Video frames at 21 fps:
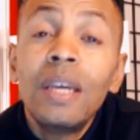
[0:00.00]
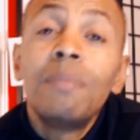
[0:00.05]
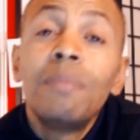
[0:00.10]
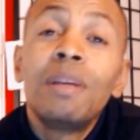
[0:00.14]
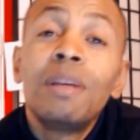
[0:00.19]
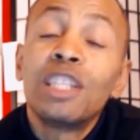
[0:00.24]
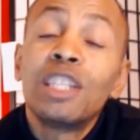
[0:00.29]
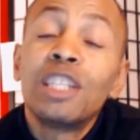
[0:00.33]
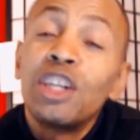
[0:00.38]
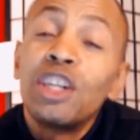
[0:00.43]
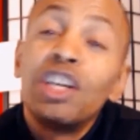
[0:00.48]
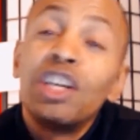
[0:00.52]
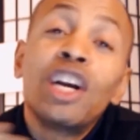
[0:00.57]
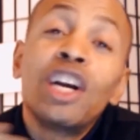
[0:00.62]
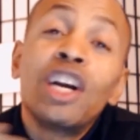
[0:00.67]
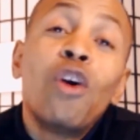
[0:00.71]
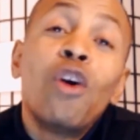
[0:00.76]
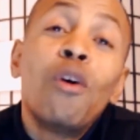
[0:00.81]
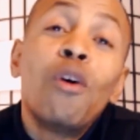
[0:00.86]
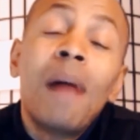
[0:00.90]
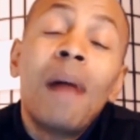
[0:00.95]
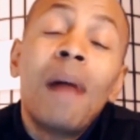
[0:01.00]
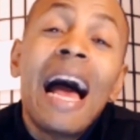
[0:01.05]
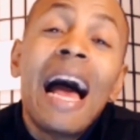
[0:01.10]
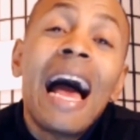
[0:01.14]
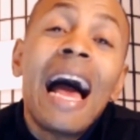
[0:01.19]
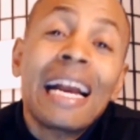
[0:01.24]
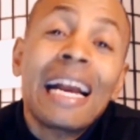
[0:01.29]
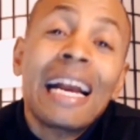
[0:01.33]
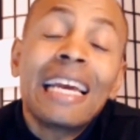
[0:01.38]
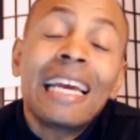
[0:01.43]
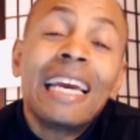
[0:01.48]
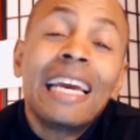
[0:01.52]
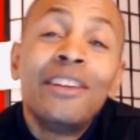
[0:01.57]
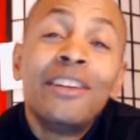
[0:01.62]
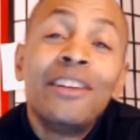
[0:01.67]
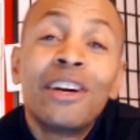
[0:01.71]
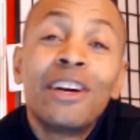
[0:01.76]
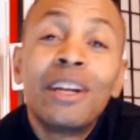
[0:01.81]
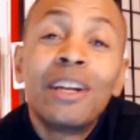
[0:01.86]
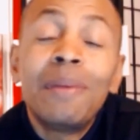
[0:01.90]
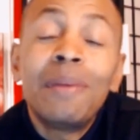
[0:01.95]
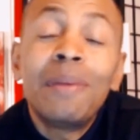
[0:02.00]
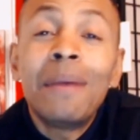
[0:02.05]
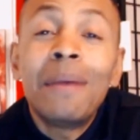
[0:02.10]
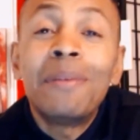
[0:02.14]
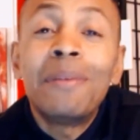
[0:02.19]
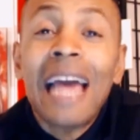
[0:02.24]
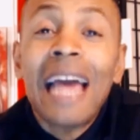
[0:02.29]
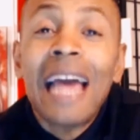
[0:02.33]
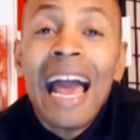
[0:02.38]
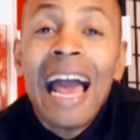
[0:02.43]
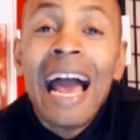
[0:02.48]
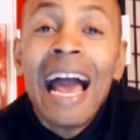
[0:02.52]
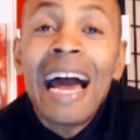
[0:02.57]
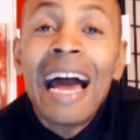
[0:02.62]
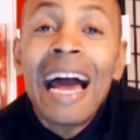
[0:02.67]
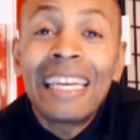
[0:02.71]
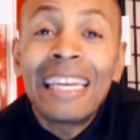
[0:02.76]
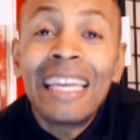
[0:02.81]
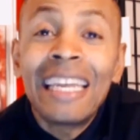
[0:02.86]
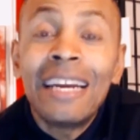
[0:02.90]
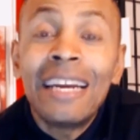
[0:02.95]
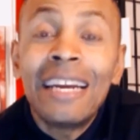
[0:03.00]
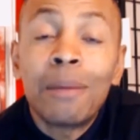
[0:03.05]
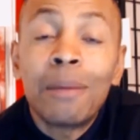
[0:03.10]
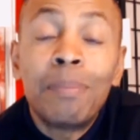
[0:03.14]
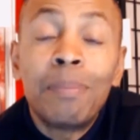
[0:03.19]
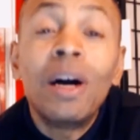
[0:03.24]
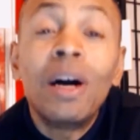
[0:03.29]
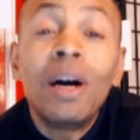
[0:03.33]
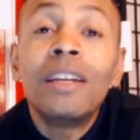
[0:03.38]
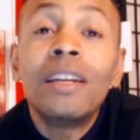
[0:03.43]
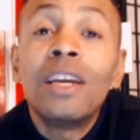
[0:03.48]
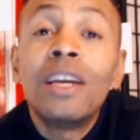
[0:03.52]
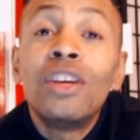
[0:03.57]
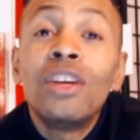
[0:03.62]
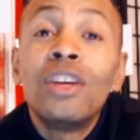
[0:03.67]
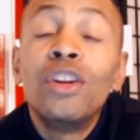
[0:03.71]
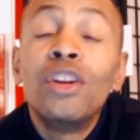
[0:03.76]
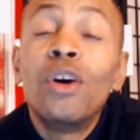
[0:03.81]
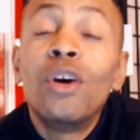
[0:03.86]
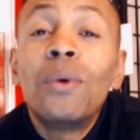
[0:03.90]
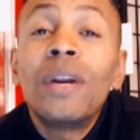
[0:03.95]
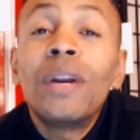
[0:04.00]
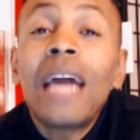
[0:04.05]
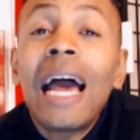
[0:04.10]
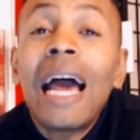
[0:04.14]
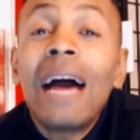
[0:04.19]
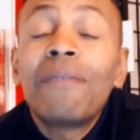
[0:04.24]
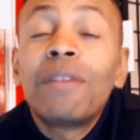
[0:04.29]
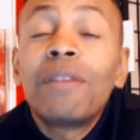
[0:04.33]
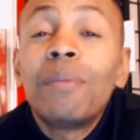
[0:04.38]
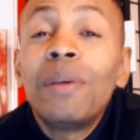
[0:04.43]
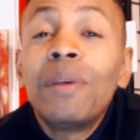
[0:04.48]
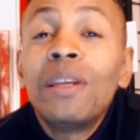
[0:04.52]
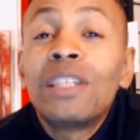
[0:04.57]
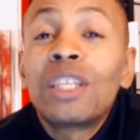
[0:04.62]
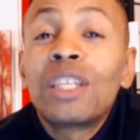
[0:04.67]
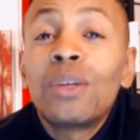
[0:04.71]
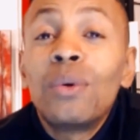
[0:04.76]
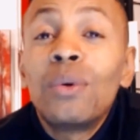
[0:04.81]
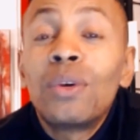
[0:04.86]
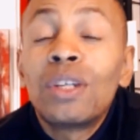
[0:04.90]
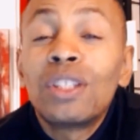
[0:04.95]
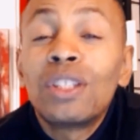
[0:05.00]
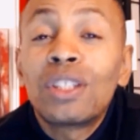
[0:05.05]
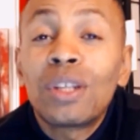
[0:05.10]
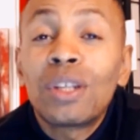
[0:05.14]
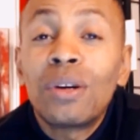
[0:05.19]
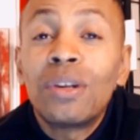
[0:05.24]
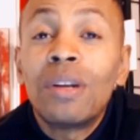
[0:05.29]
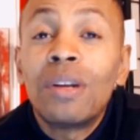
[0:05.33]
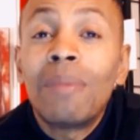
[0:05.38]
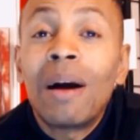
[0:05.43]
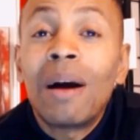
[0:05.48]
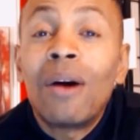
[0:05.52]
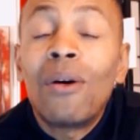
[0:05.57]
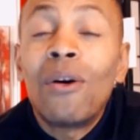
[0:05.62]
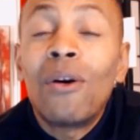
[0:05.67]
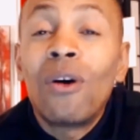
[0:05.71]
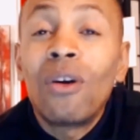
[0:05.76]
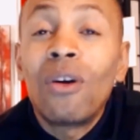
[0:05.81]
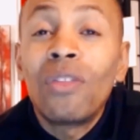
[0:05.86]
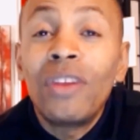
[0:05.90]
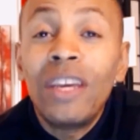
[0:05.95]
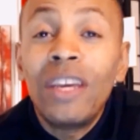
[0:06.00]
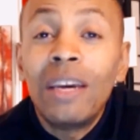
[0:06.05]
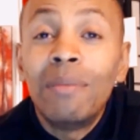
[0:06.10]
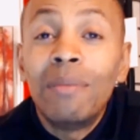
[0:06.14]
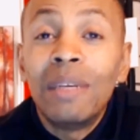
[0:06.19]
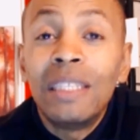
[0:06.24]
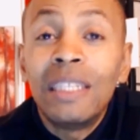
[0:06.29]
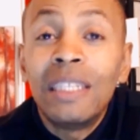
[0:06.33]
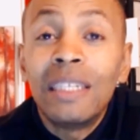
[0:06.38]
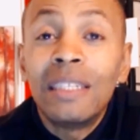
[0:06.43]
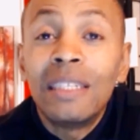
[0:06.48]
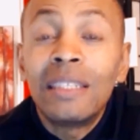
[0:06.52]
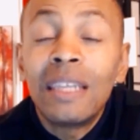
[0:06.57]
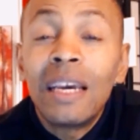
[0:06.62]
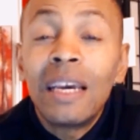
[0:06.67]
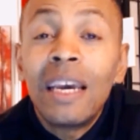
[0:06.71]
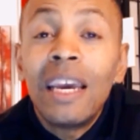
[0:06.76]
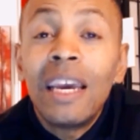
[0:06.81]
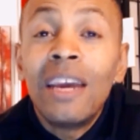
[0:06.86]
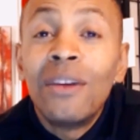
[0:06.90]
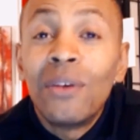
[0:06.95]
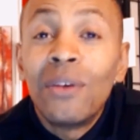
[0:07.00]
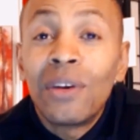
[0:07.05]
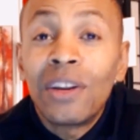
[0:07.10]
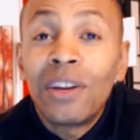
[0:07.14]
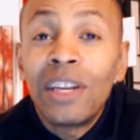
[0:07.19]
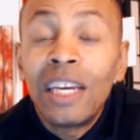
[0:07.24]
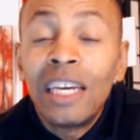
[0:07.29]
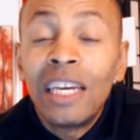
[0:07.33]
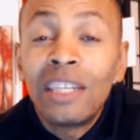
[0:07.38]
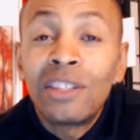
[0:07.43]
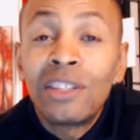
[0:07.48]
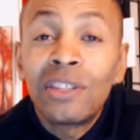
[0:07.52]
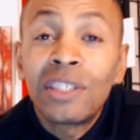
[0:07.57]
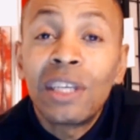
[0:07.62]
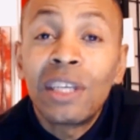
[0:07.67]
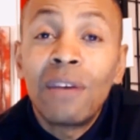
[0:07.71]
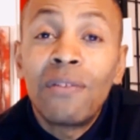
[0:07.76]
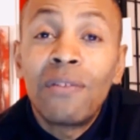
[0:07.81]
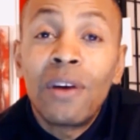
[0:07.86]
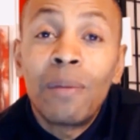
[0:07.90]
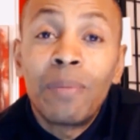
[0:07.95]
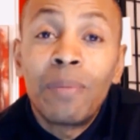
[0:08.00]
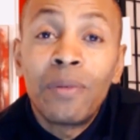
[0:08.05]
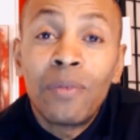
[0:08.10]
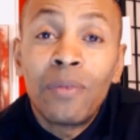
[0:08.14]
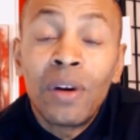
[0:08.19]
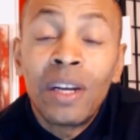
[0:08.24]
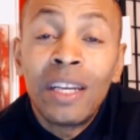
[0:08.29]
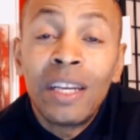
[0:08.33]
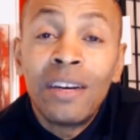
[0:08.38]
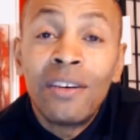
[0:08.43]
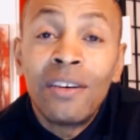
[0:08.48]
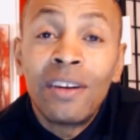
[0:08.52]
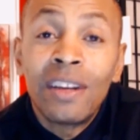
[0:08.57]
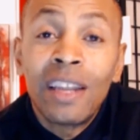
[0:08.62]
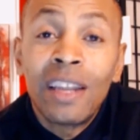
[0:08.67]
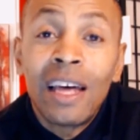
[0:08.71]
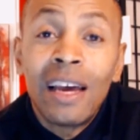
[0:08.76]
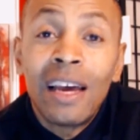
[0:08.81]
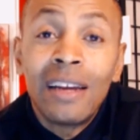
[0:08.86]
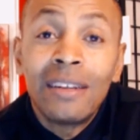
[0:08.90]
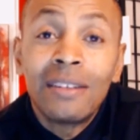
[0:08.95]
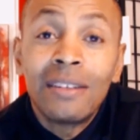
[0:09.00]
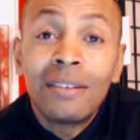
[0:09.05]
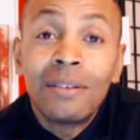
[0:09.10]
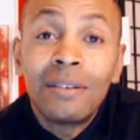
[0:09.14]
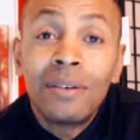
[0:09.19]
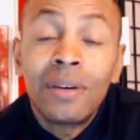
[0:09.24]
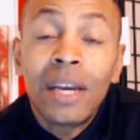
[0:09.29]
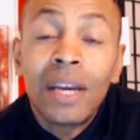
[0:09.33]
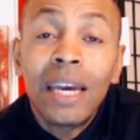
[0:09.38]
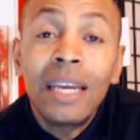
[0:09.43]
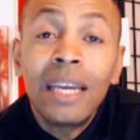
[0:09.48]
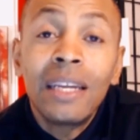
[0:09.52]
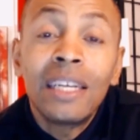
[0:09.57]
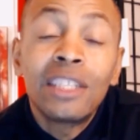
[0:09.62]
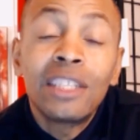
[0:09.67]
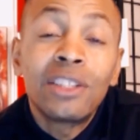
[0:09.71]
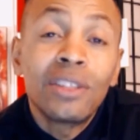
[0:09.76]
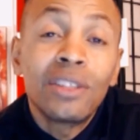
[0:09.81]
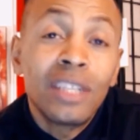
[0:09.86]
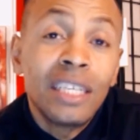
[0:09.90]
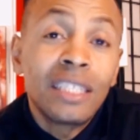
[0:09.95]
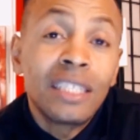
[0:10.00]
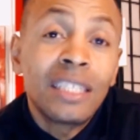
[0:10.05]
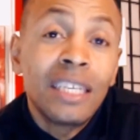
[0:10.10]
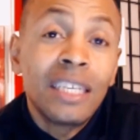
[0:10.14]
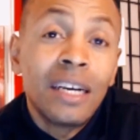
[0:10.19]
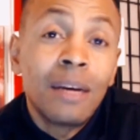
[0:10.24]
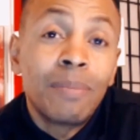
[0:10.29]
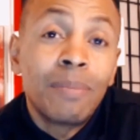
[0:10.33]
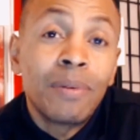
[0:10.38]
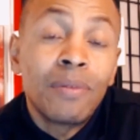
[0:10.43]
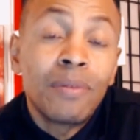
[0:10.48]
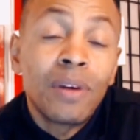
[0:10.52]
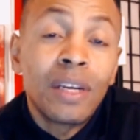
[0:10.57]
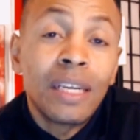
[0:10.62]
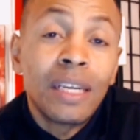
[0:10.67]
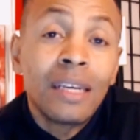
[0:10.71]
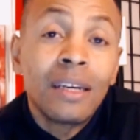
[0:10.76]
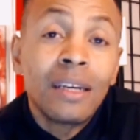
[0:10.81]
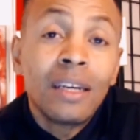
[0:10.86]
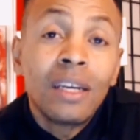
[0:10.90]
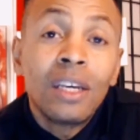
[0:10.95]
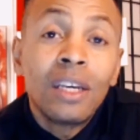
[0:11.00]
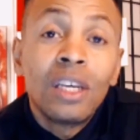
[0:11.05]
Because you're going to go back and you're going to be able to add later. But you don't want to have to be so concerned about all the images in order to get yourself up and running online. Okay? Get your listing up and running.